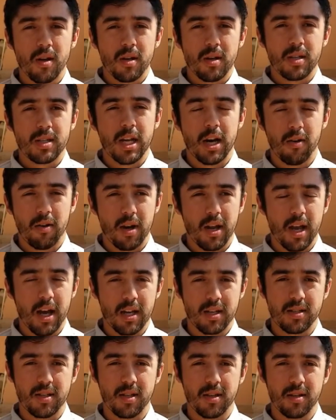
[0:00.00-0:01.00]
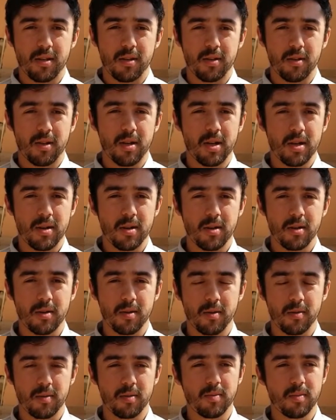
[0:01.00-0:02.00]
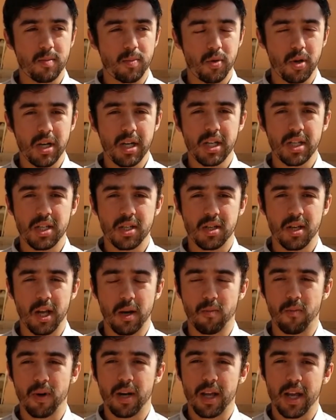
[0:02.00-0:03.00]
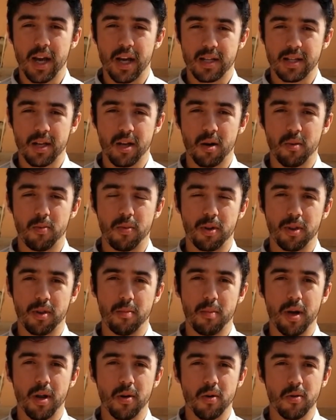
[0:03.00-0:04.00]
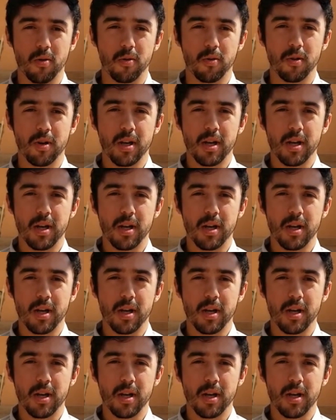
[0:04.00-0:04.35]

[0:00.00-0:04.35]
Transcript: Terry got to preach, and Wendy got to help with the medical,